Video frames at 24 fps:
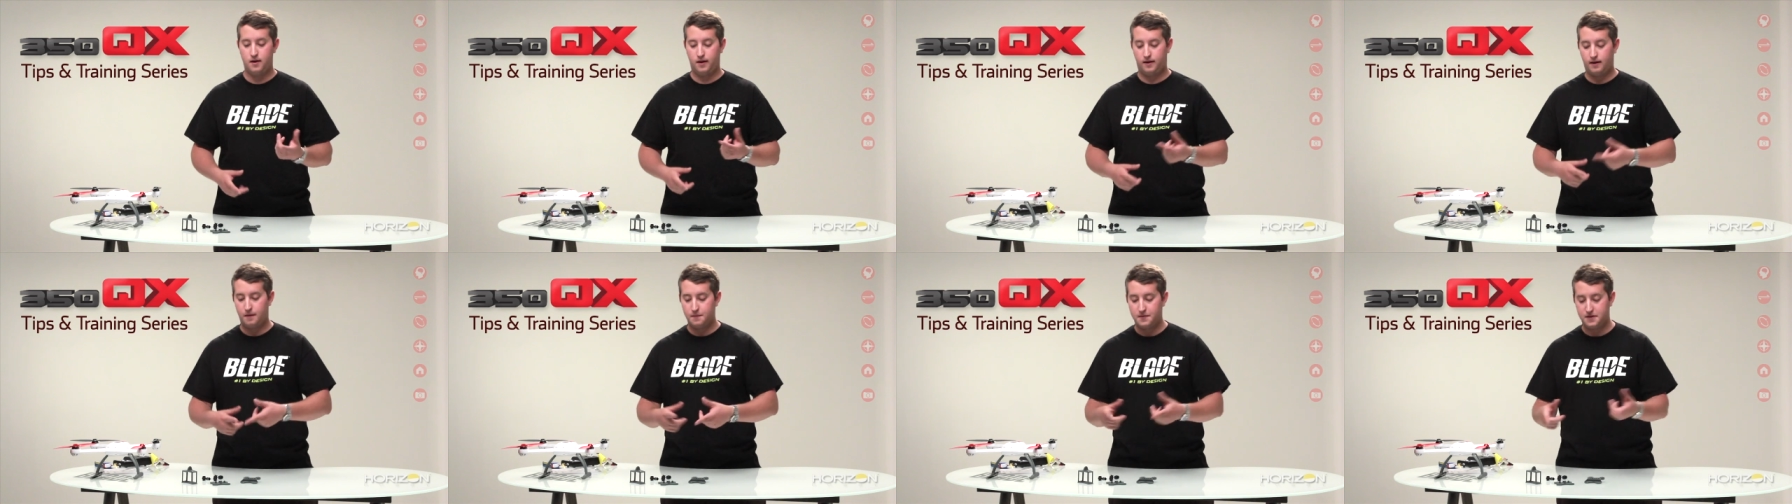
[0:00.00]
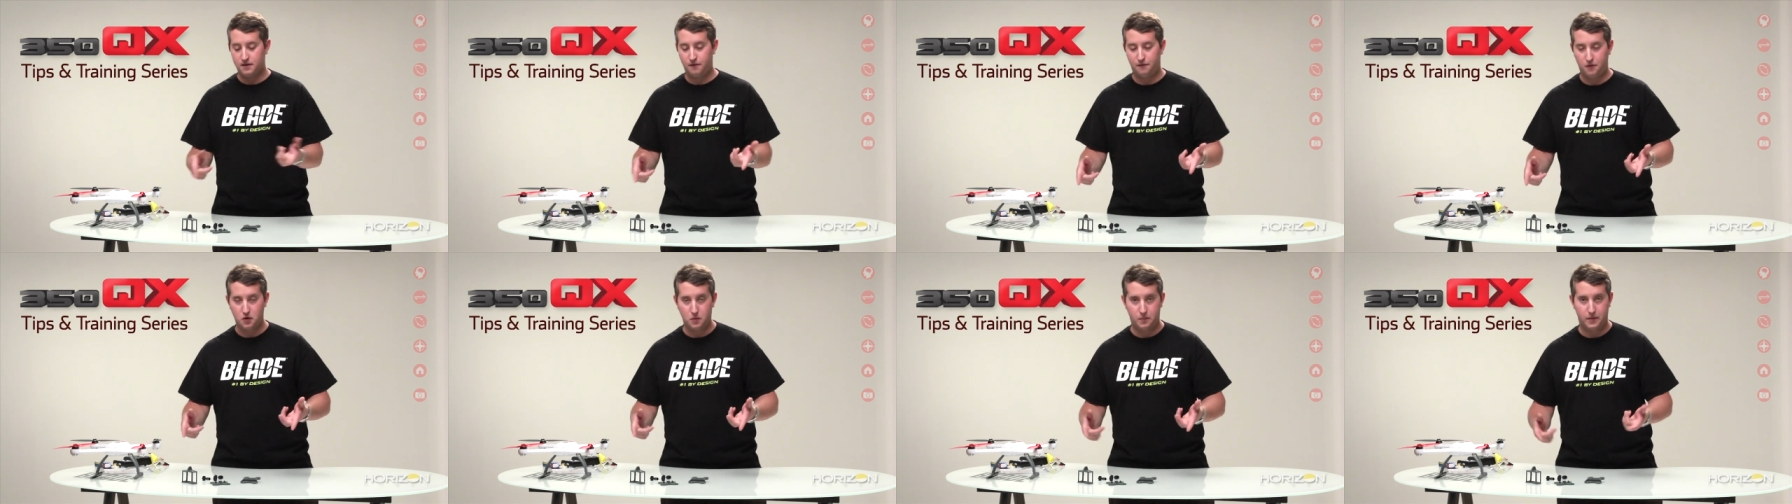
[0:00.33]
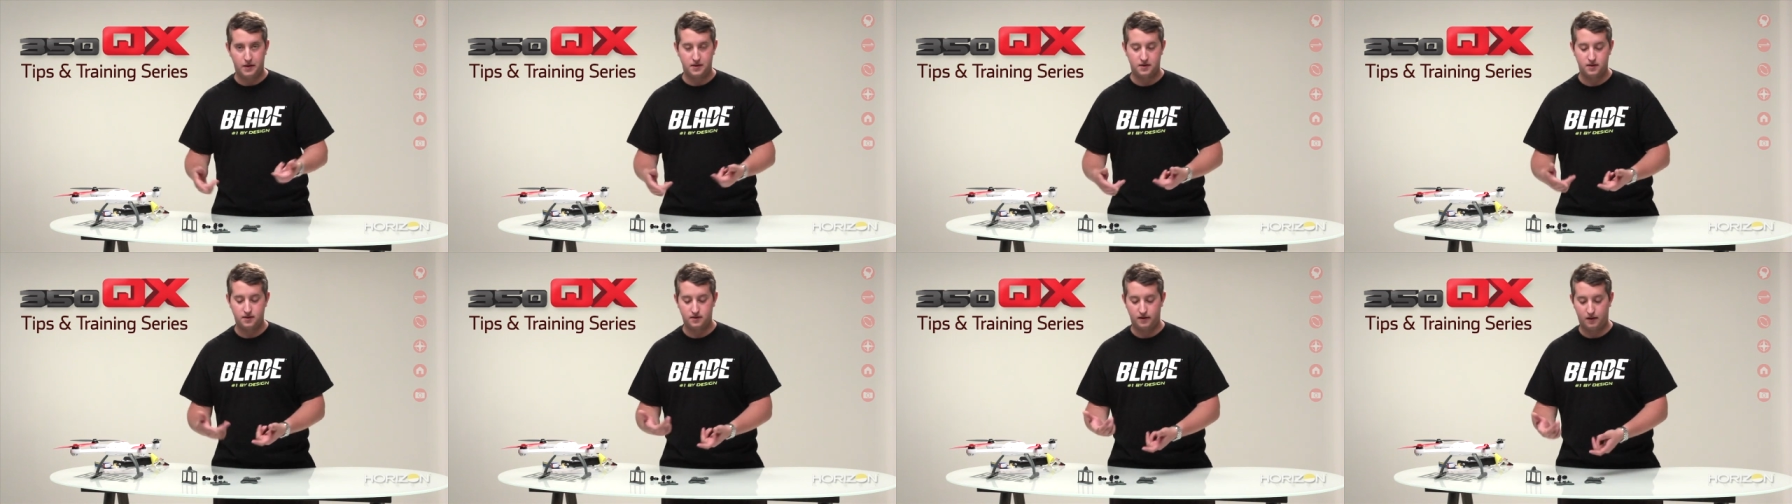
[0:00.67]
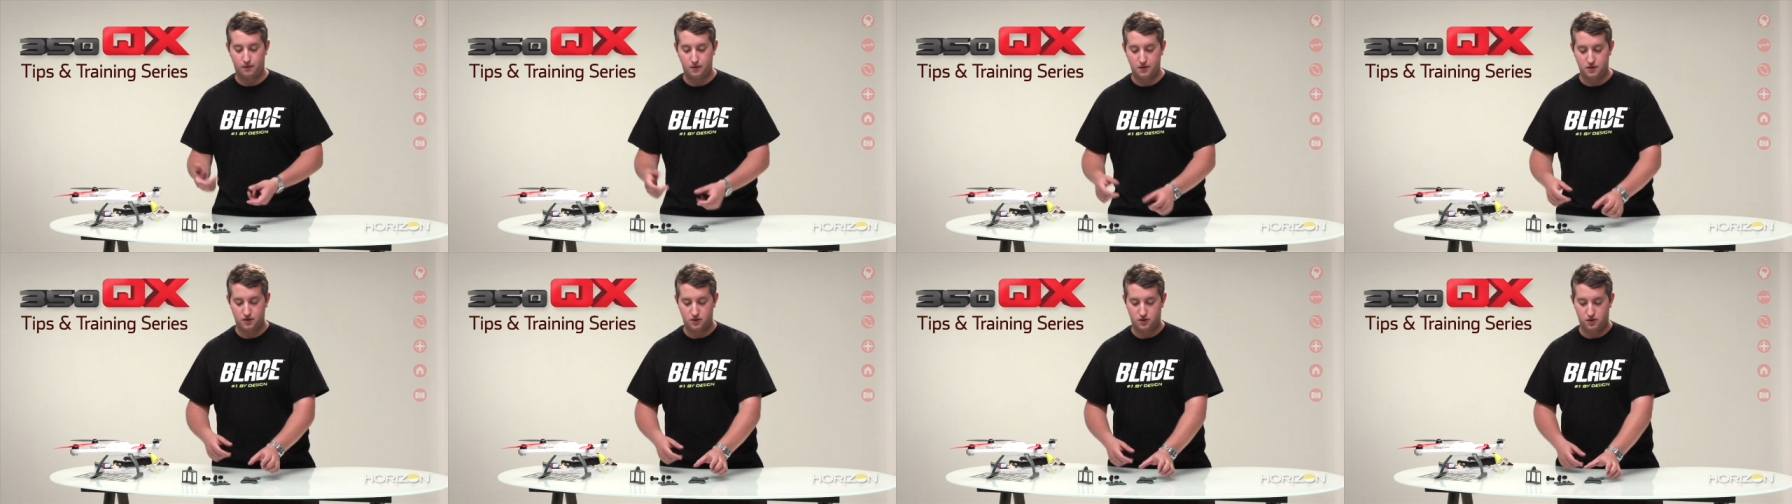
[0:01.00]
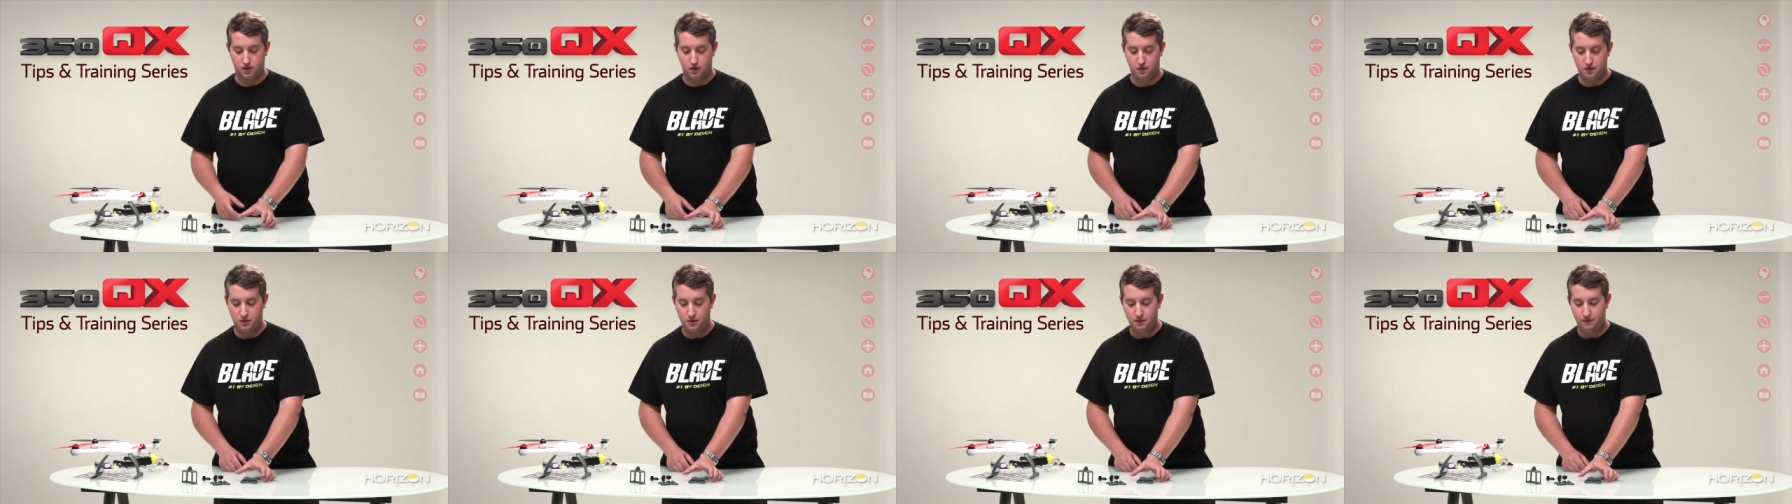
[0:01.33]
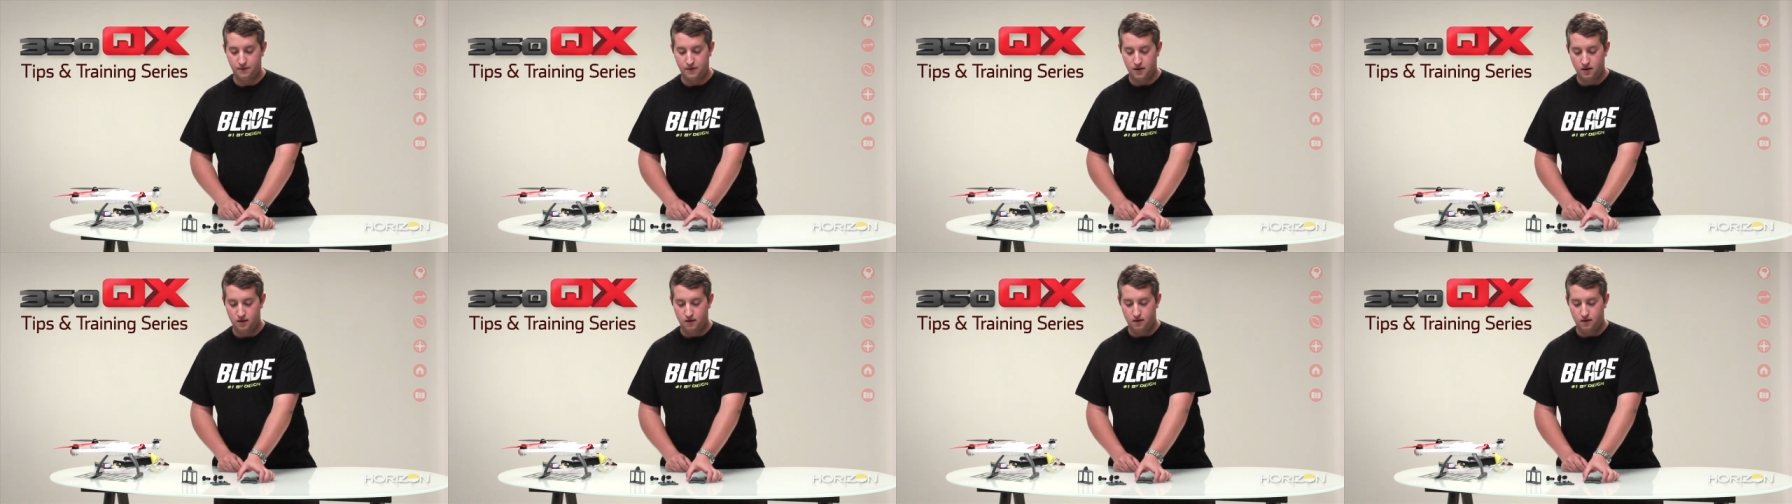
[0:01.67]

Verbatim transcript: It comes in a few pieces, like we just showed you.